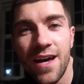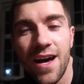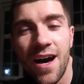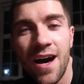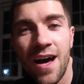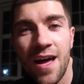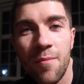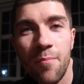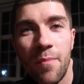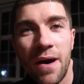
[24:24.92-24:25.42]

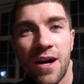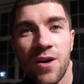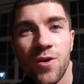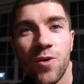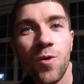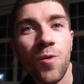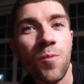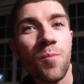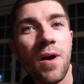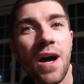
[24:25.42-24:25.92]
I am back
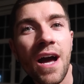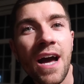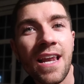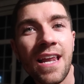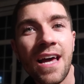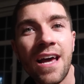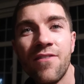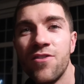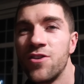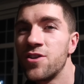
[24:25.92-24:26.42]
home and
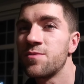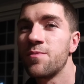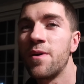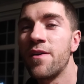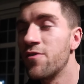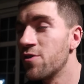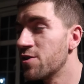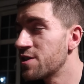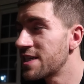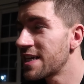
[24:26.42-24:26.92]
I have lost my
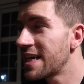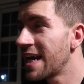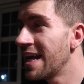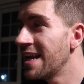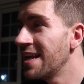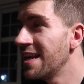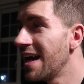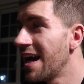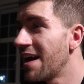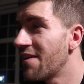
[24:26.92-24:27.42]
voice
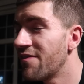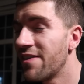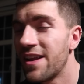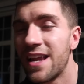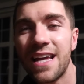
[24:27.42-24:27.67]
again. I feel